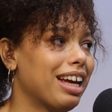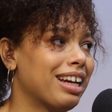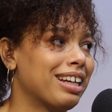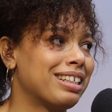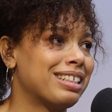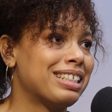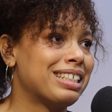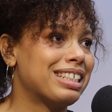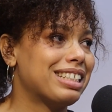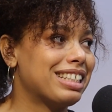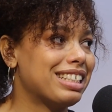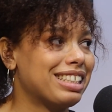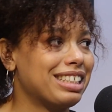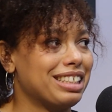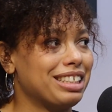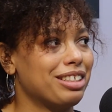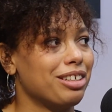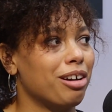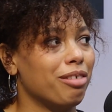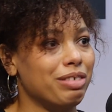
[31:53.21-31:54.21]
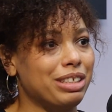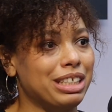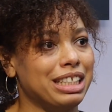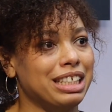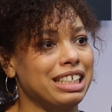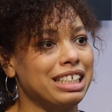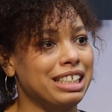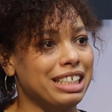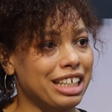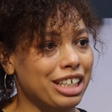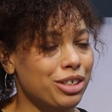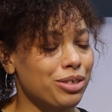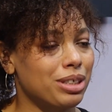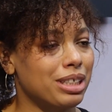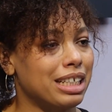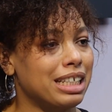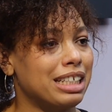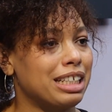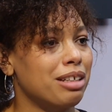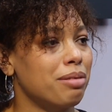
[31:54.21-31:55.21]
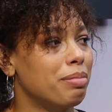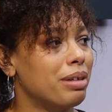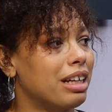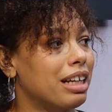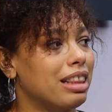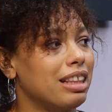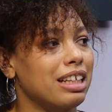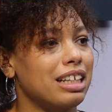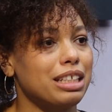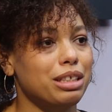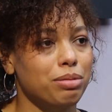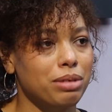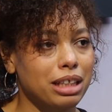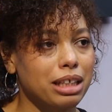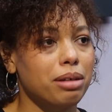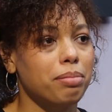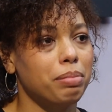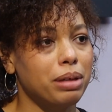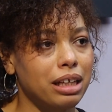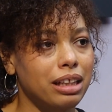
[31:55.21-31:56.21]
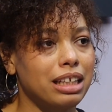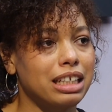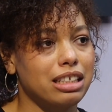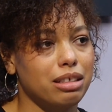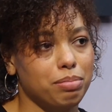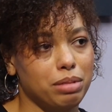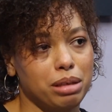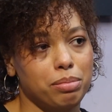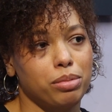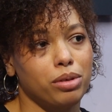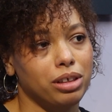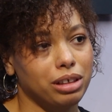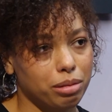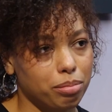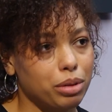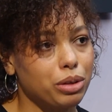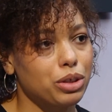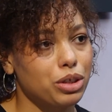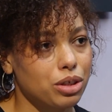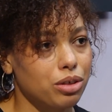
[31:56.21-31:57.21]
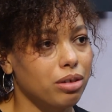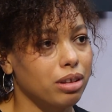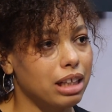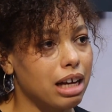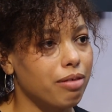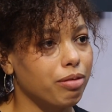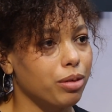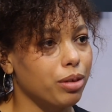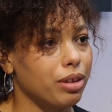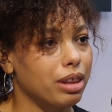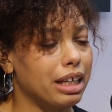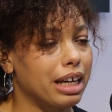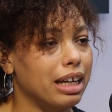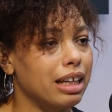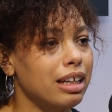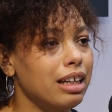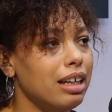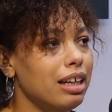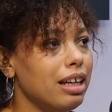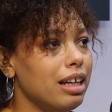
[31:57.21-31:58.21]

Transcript: And this is obviously a dangerous idea, but I think it's really appealing to people on an emotional level, that